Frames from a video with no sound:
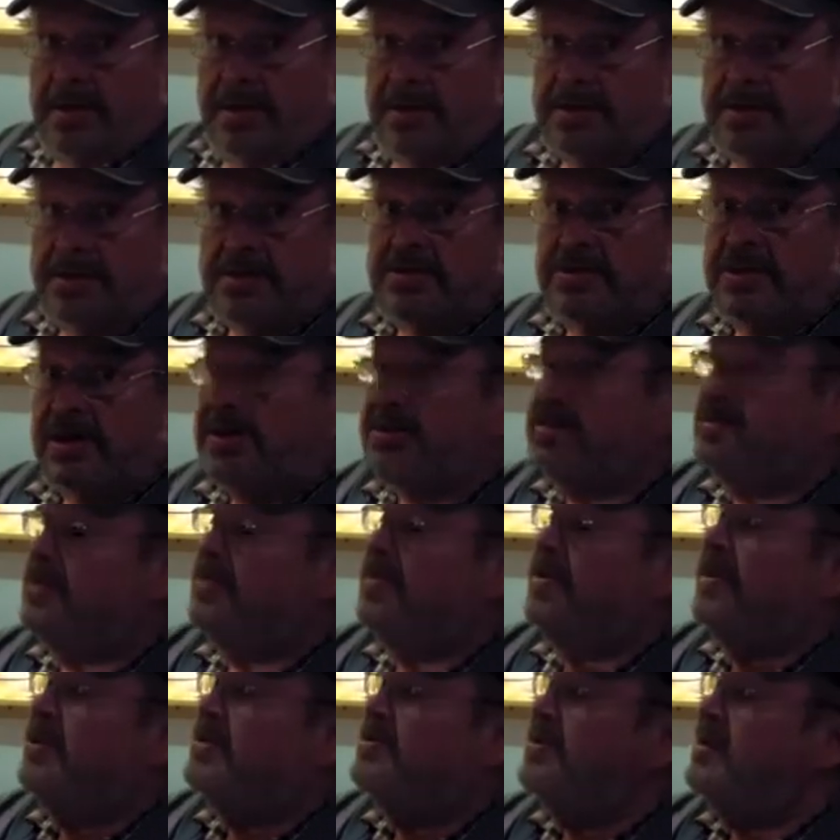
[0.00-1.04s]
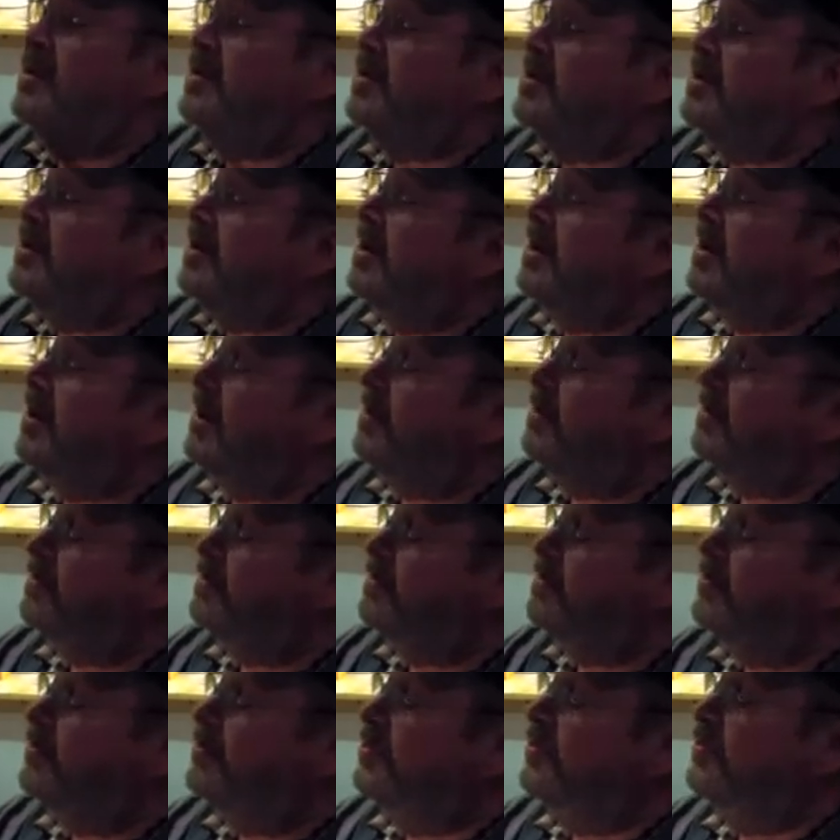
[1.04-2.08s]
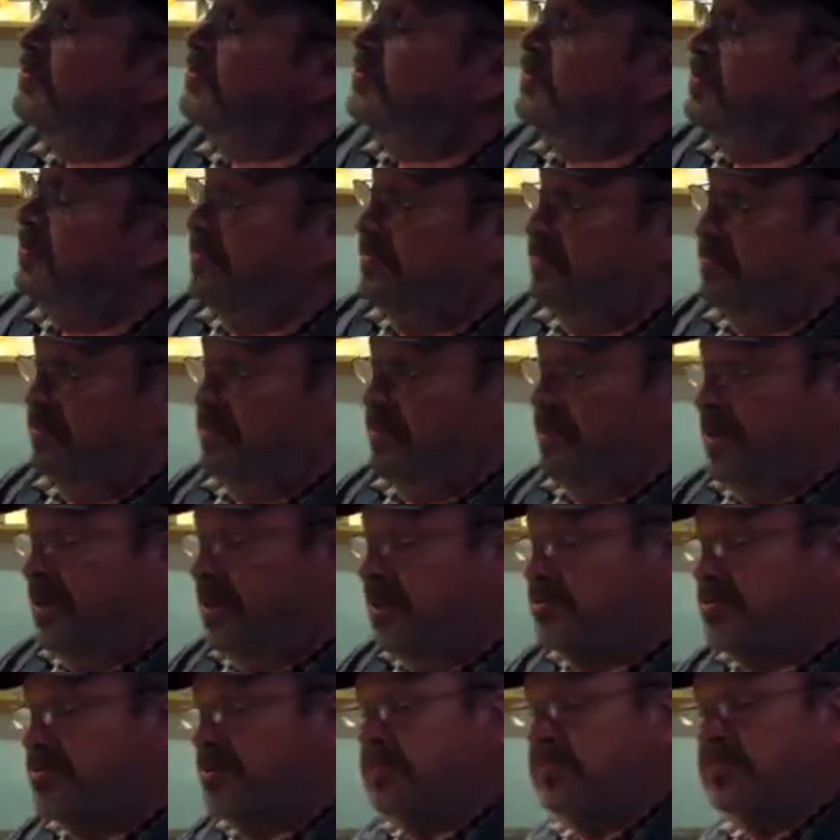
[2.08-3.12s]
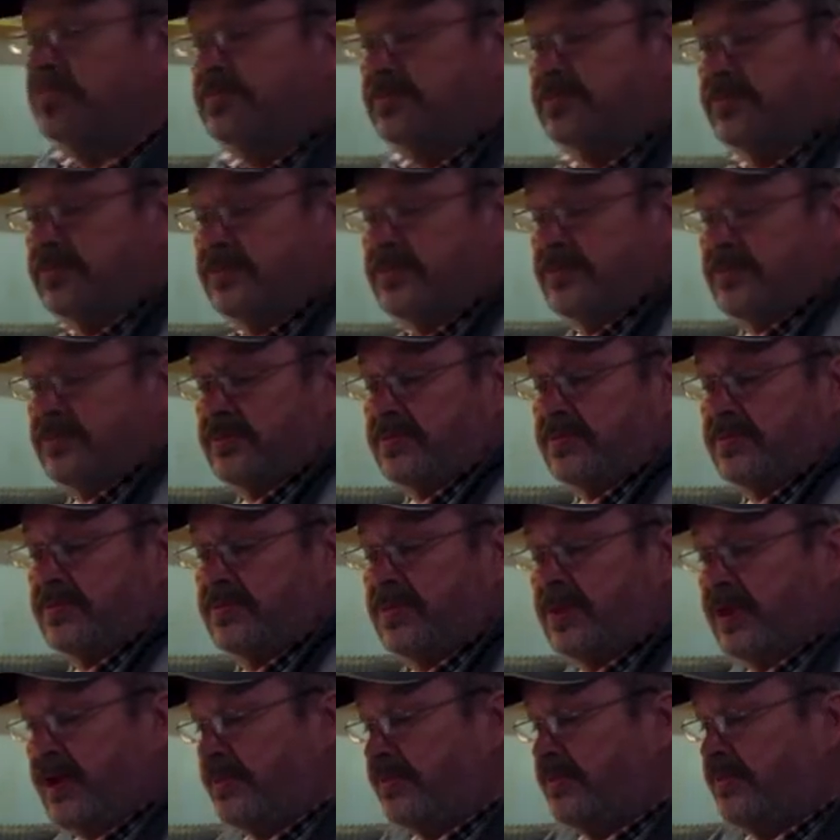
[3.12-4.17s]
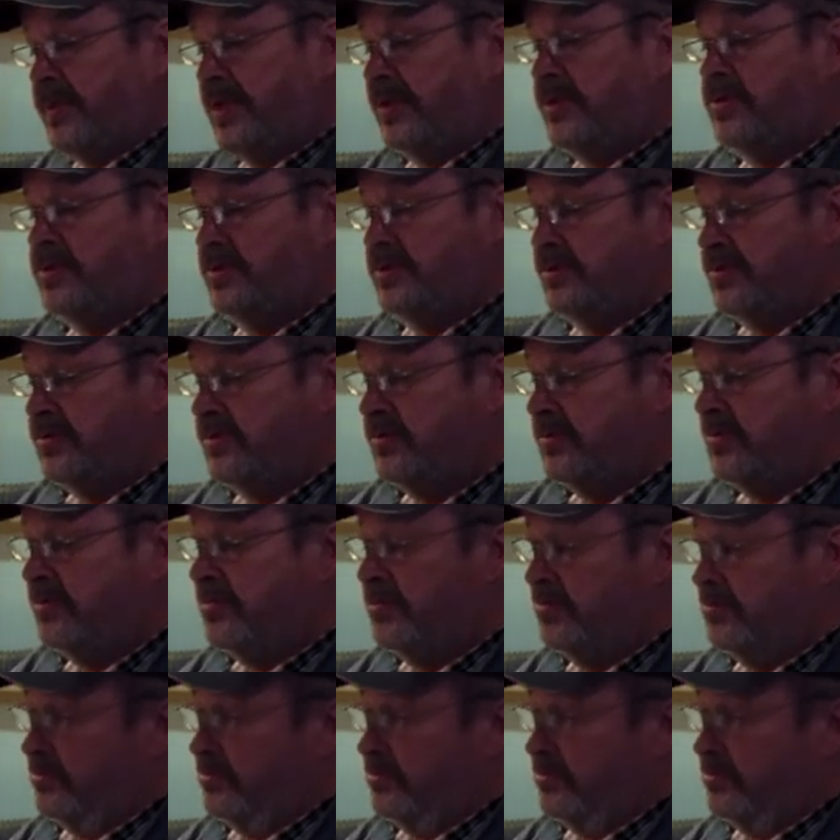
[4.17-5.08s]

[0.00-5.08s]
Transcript: This is just a basic house clamp that you